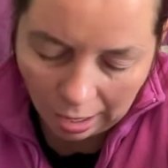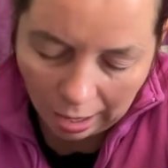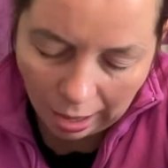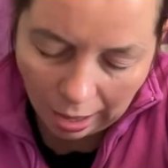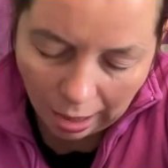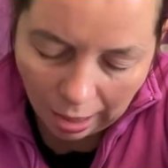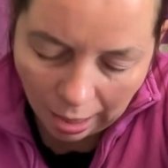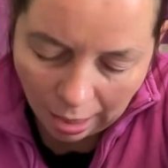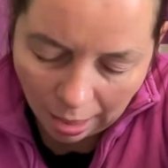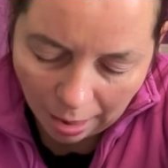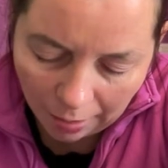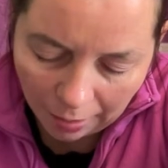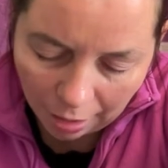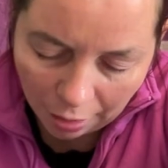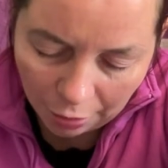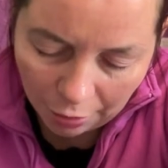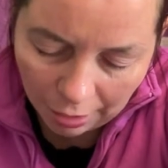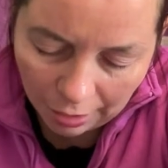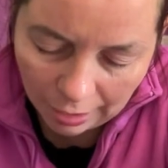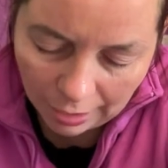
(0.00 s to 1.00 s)
And
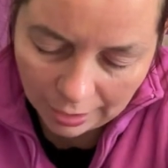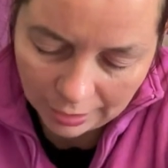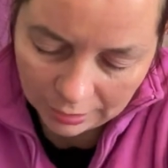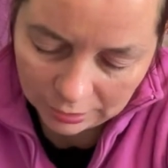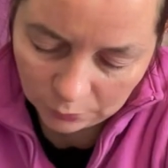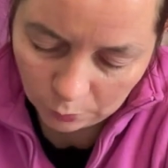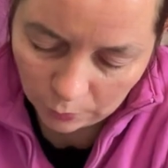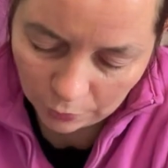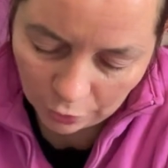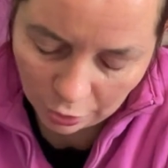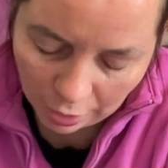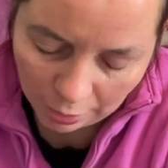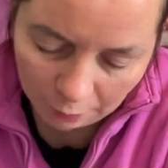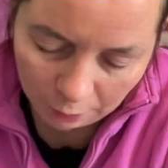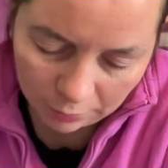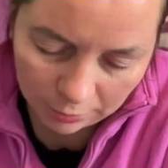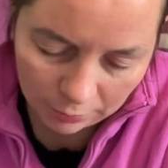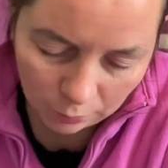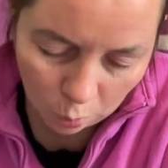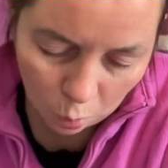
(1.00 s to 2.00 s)
the last one I
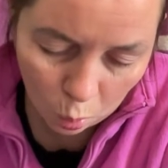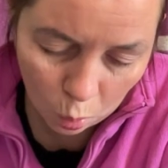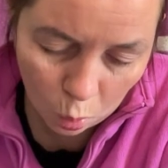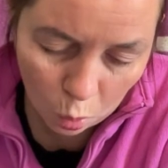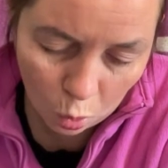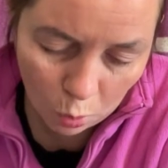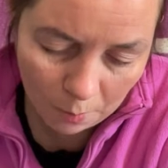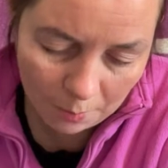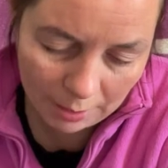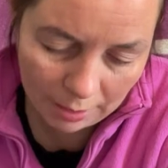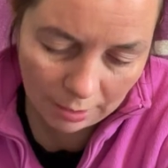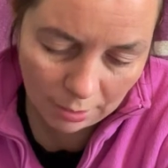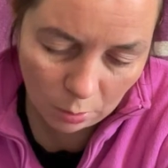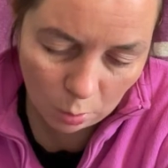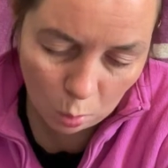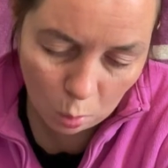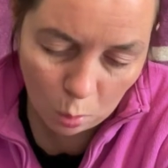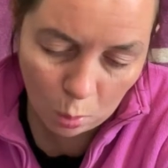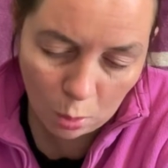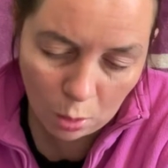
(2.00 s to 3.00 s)
was warming
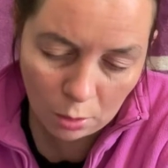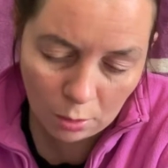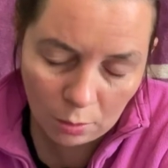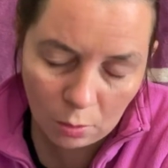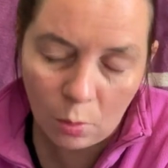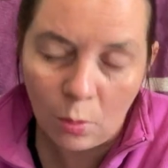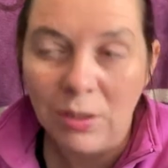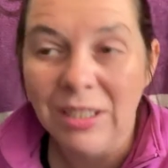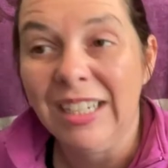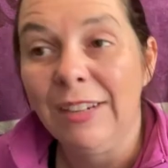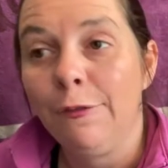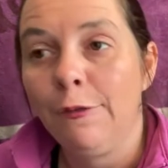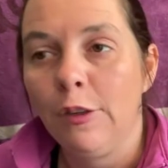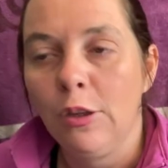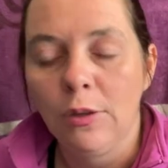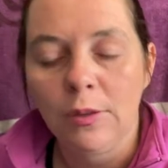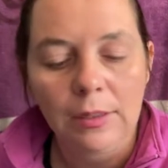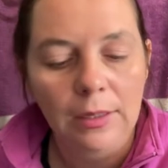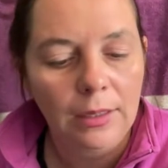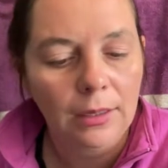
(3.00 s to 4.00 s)
or
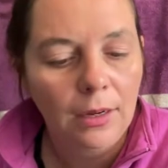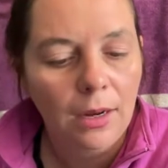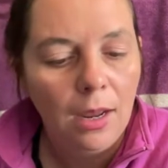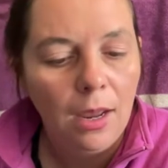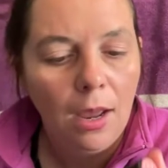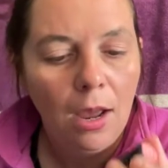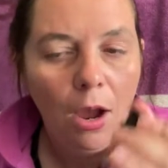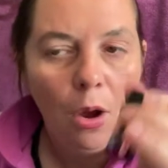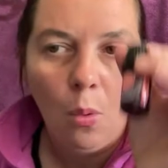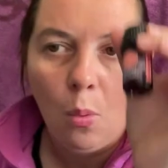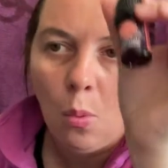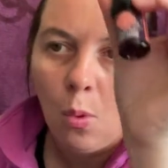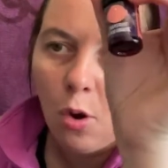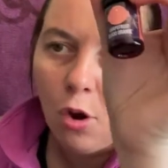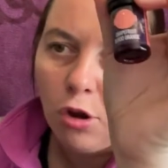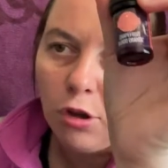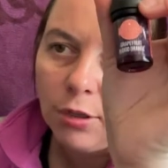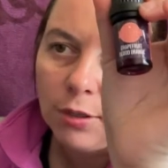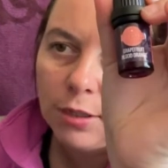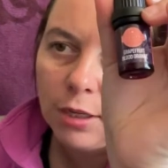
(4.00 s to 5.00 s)
diffusing
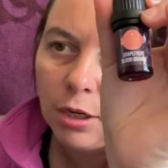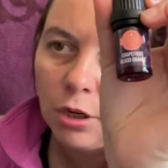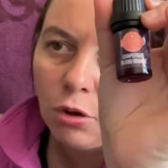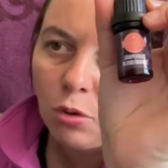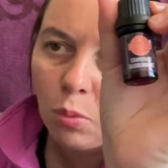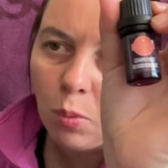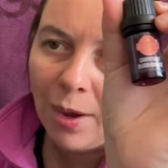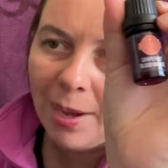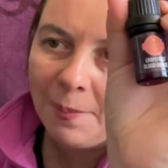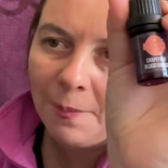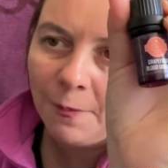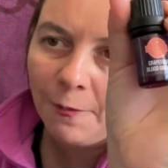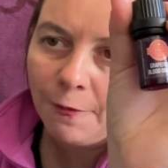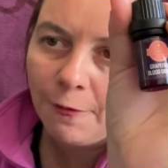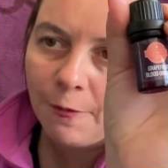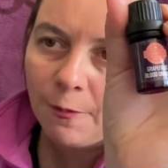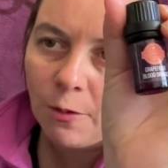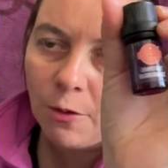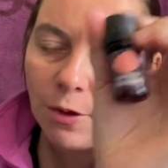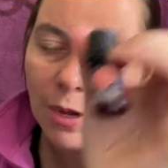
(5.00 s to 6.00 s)
was
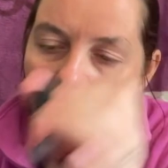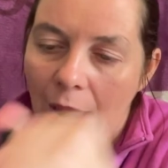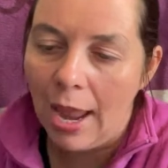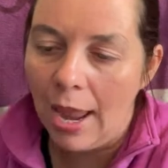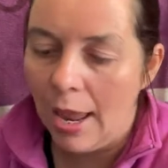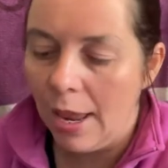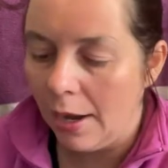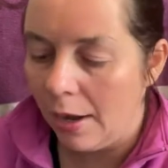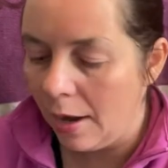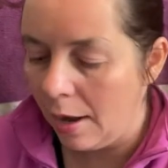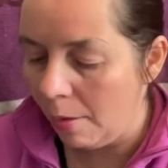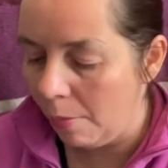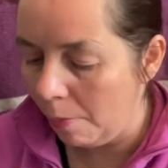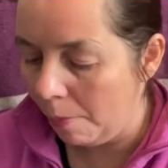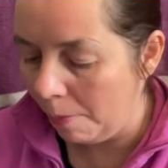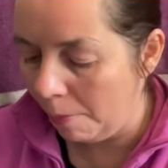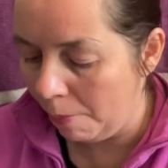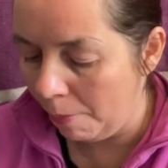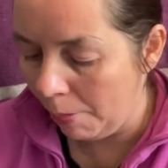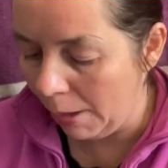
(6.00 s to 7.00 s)
Grapefruit and
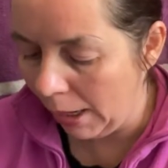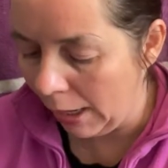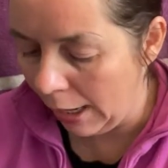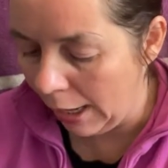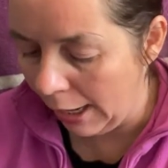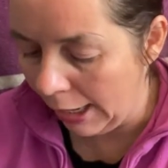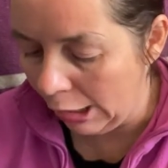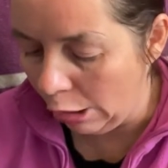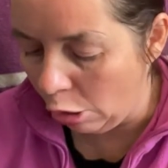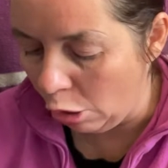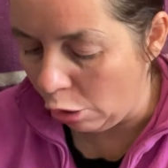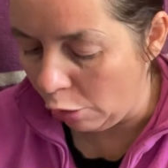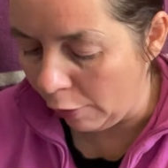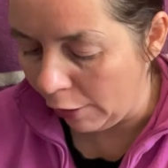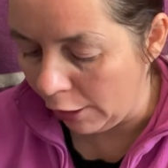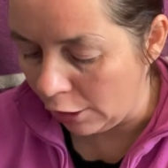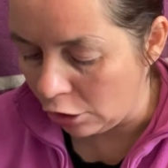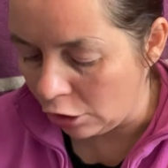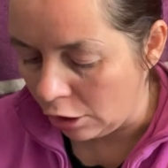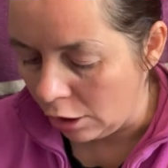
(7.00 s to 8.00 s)
Blood
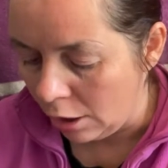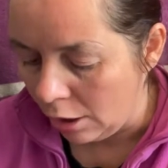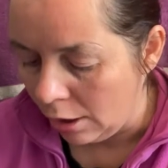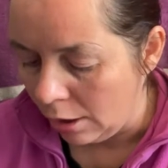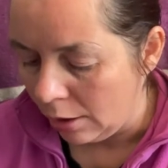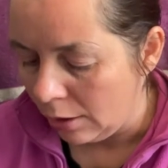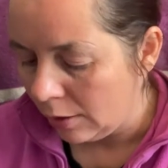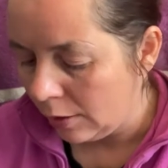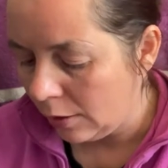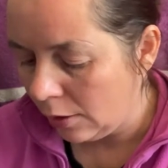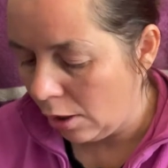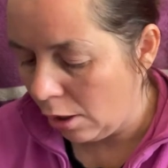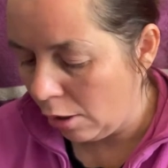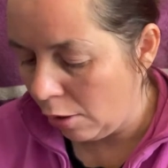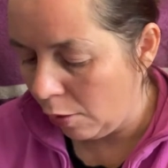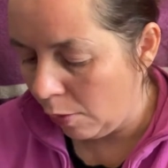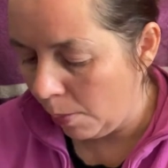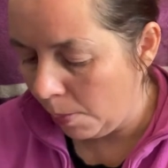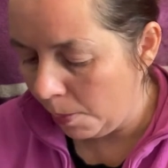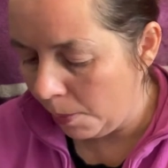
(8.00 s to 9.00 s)
Orange.
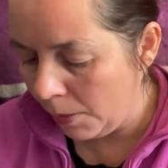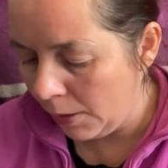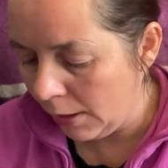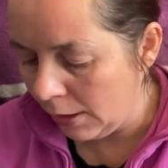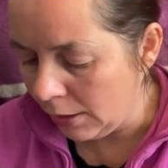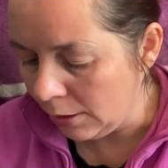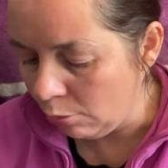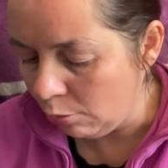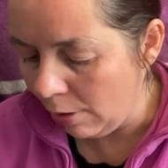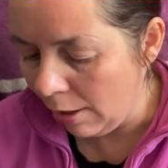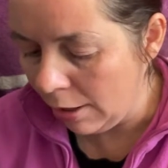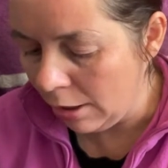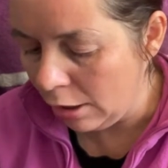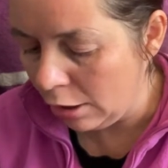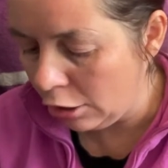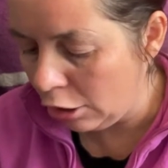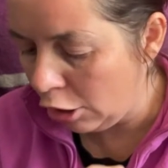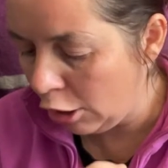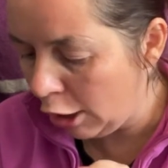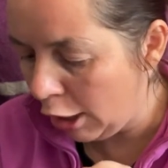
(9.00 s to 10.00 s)
So this one,
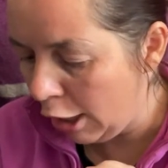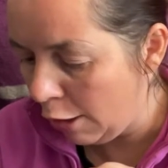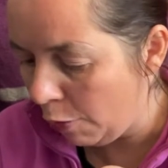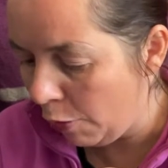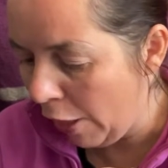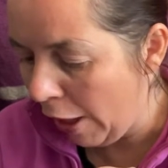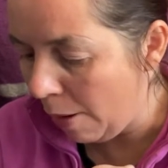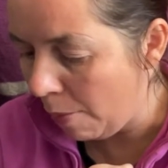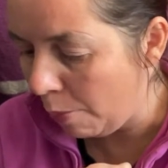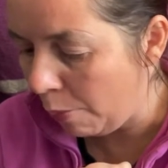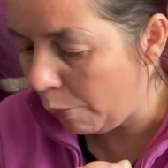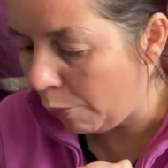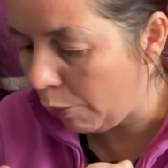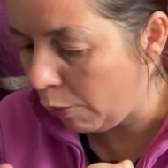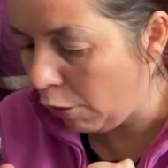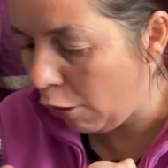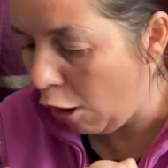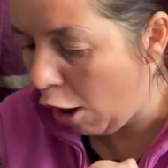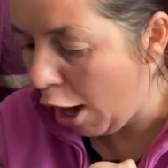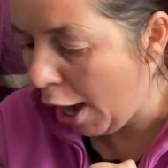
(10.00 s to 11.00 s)
you get that
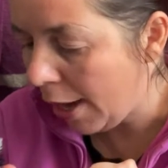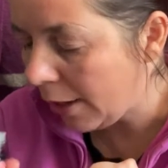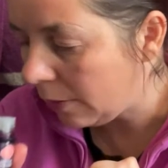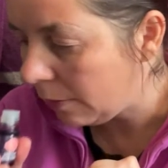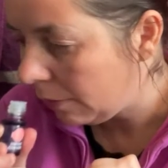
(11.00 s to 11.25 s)
bright,